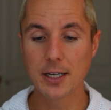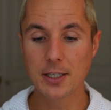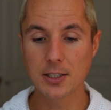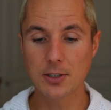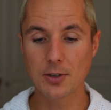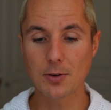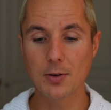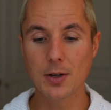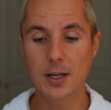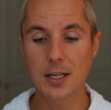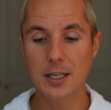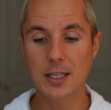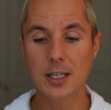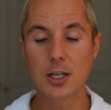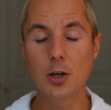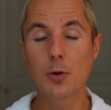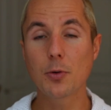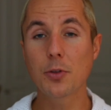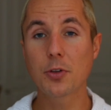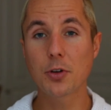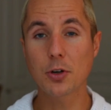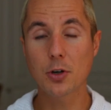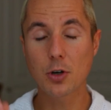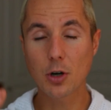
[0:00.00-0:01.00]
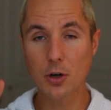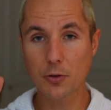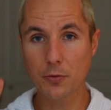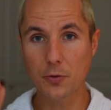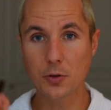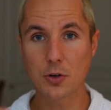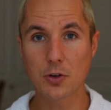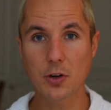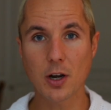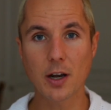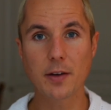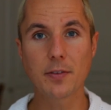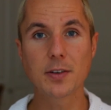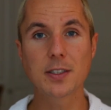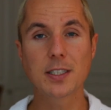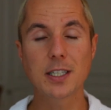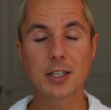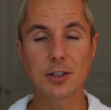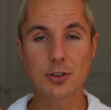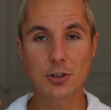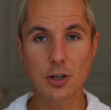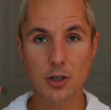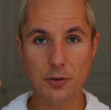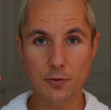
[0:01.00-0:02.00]
So deal with your cooked food cravings
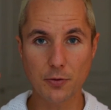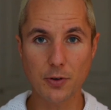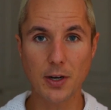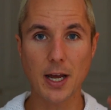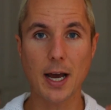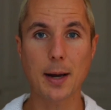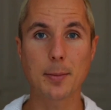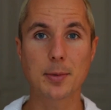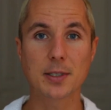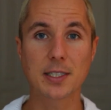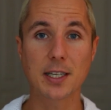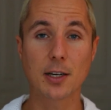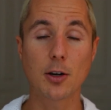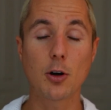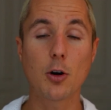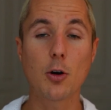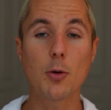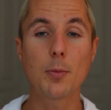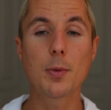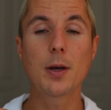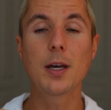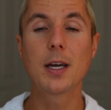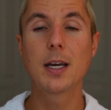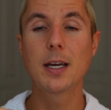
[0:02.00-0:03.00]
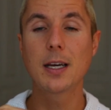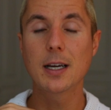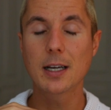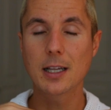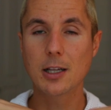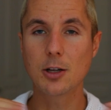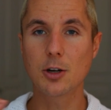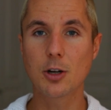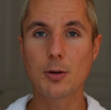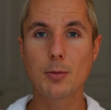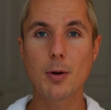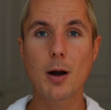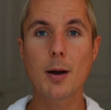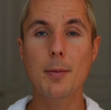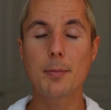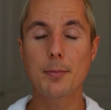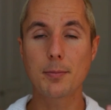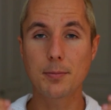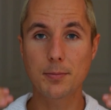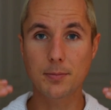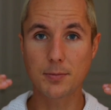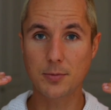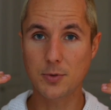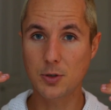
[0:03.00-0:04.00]
and your cooked food habits at home, clear them
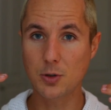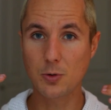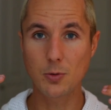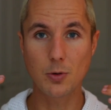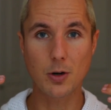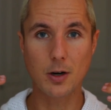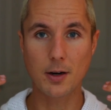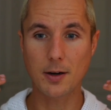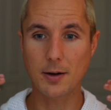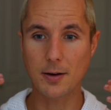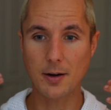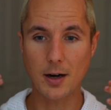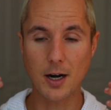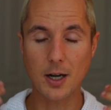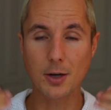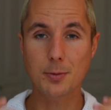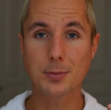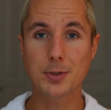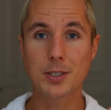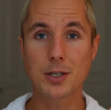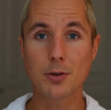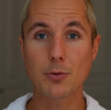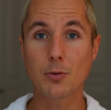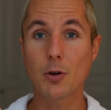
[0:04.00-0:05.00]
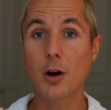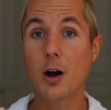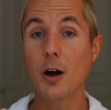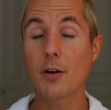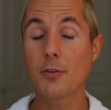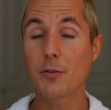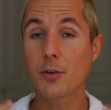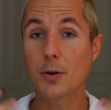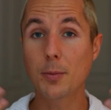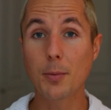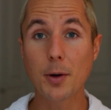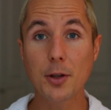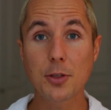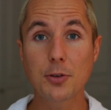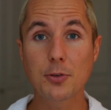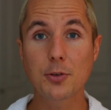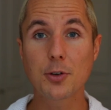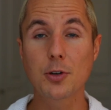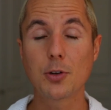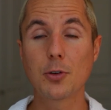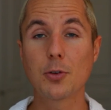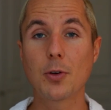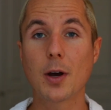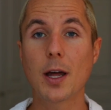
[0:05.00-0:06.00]
up, do a 100% raw for a month or
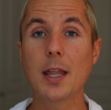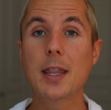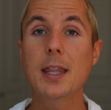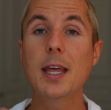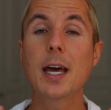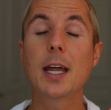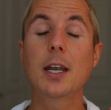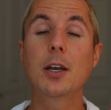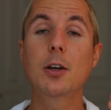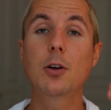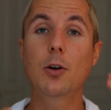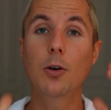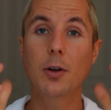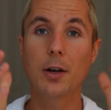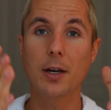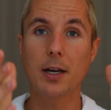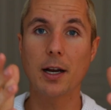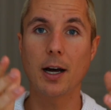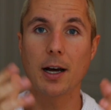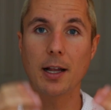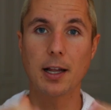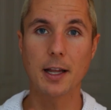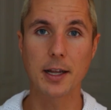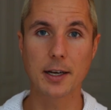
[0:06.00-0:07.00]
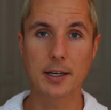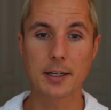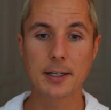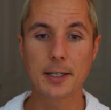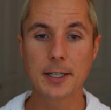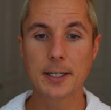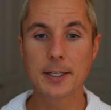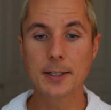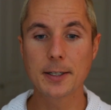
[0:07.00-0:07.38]
two, and then go to Thailand.